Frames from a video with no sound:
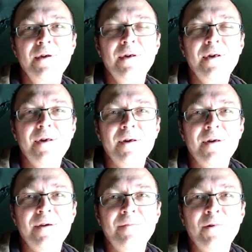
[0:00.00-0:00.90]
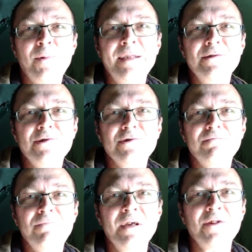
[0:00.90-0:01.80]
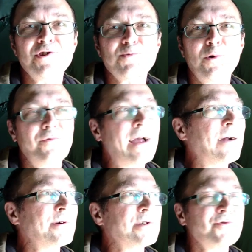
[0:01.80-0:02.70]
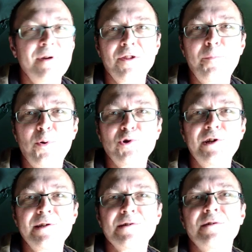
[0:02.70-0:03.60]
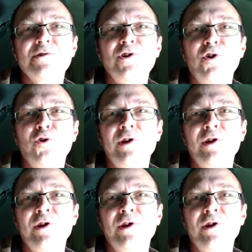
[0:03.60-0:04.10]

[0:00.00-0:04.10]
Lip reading: The wind's really swung round and it's really pushing into this corner now,